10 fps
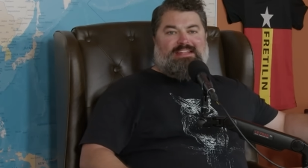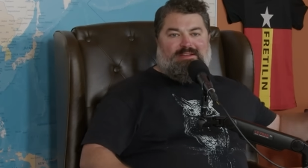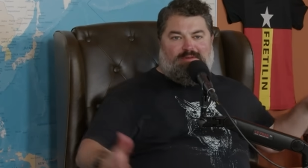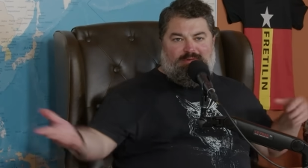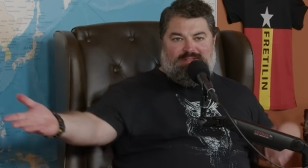
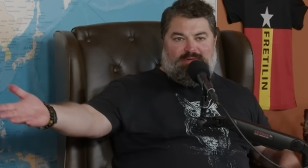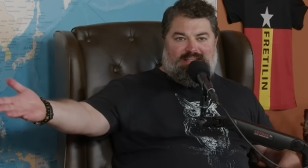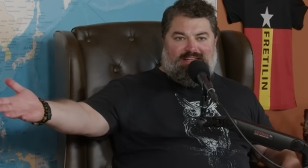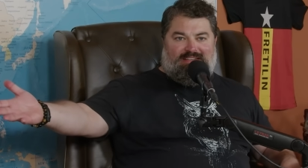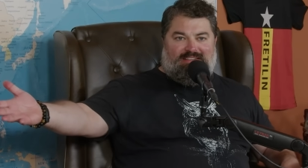like what
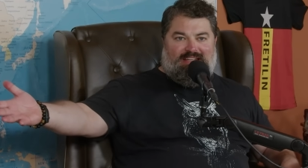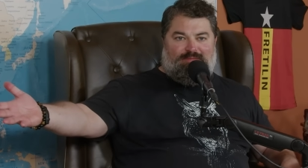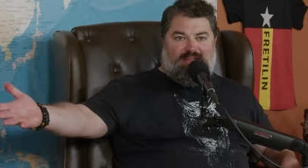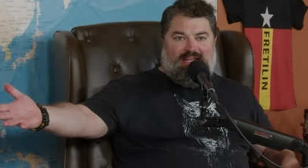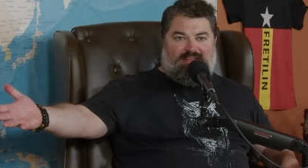
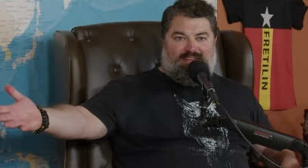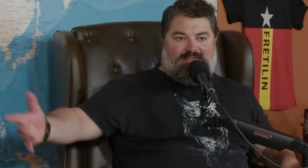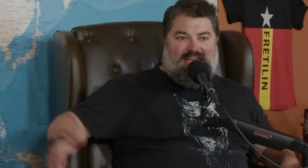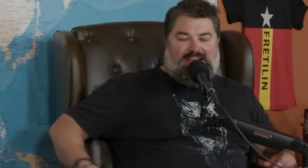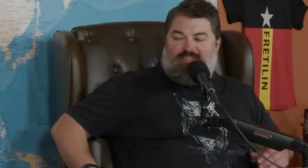a
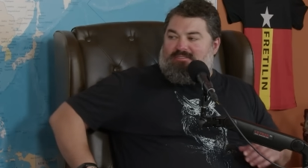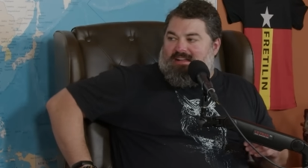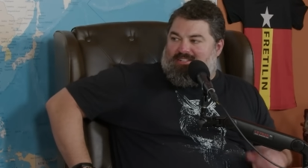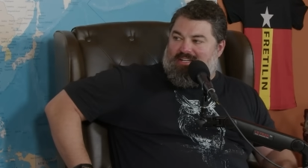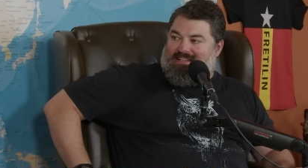cashew
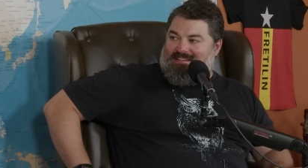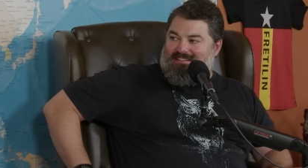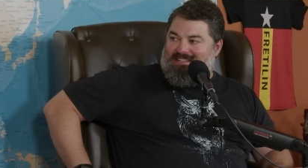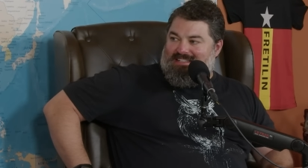nut chicken